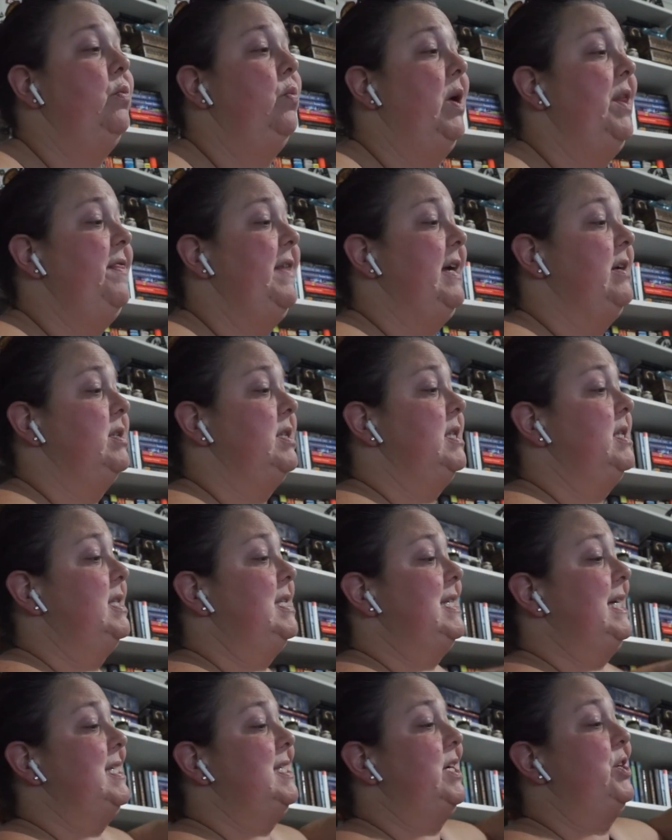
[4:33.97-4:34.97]

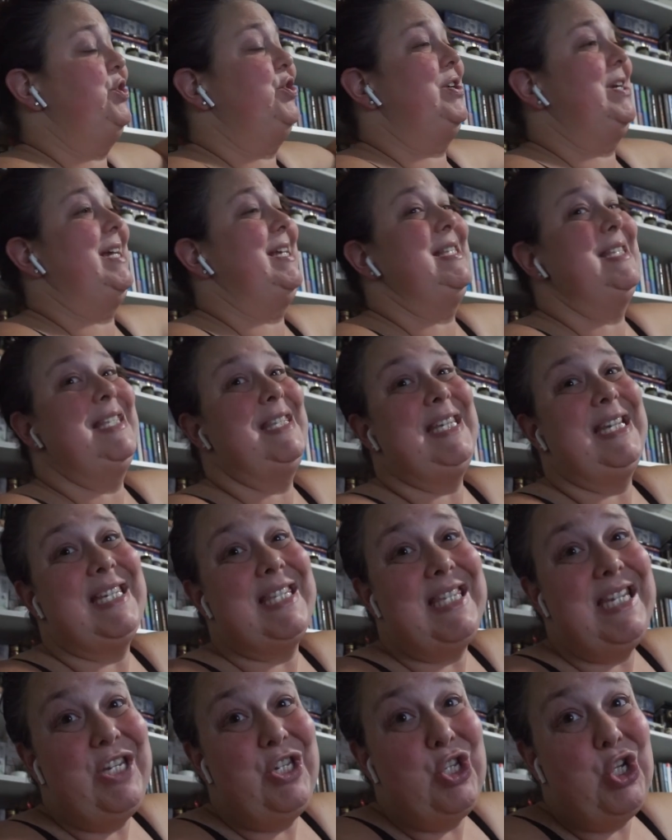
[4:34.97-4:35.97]

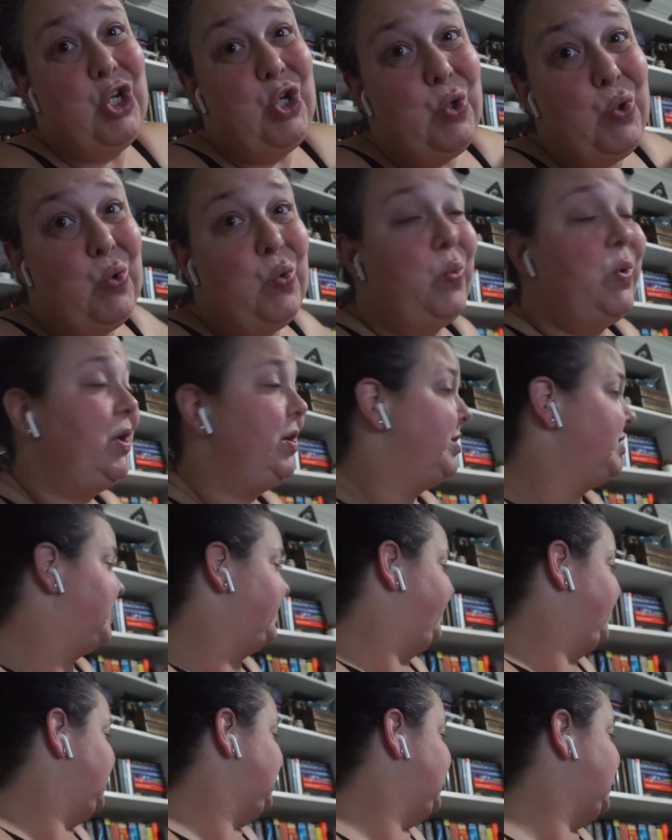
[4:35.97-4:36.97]
1,662 words
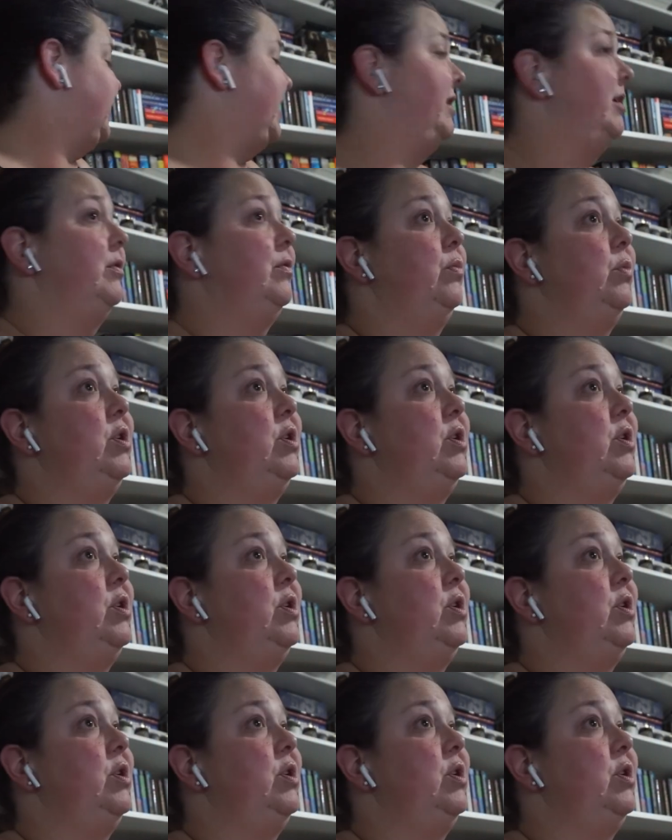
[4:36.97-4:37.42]
for the day,